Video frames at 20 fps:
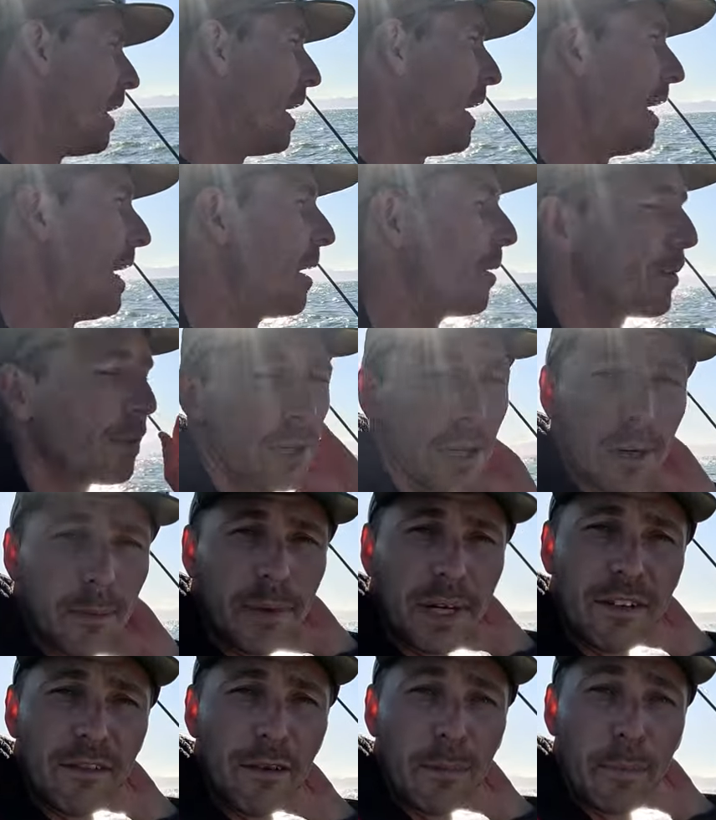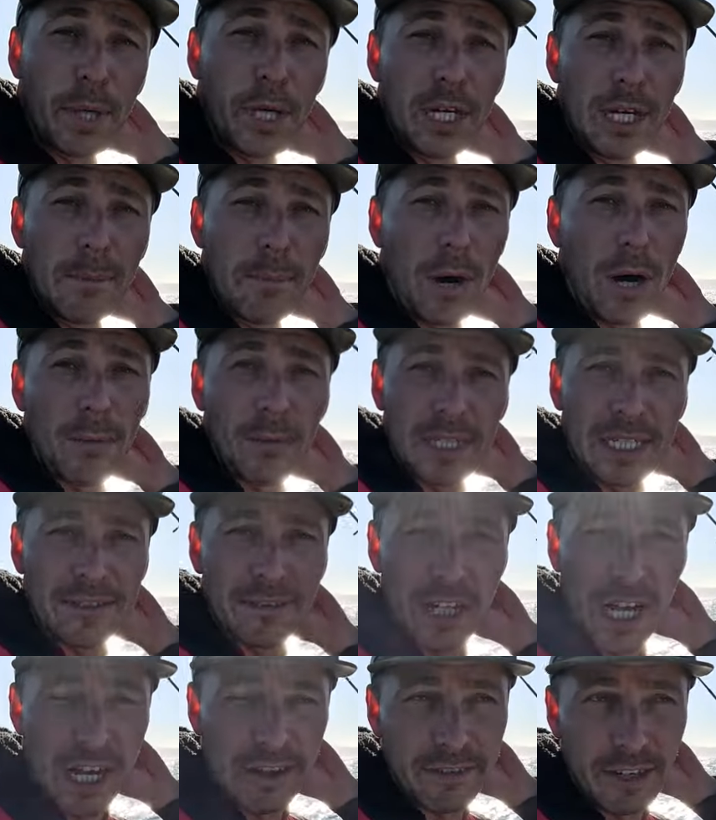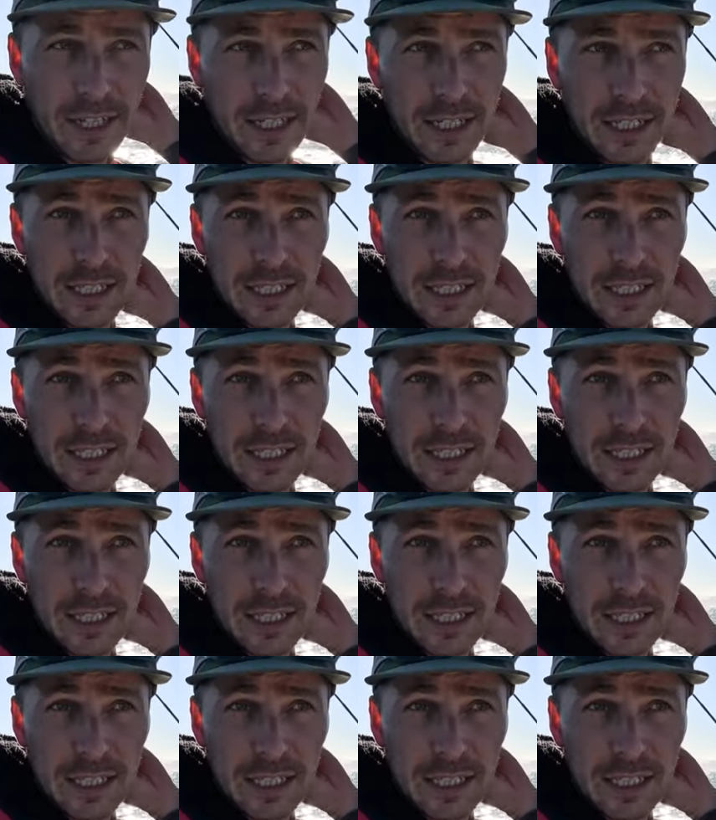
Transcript: and we've got a bit of a burley bomb left over.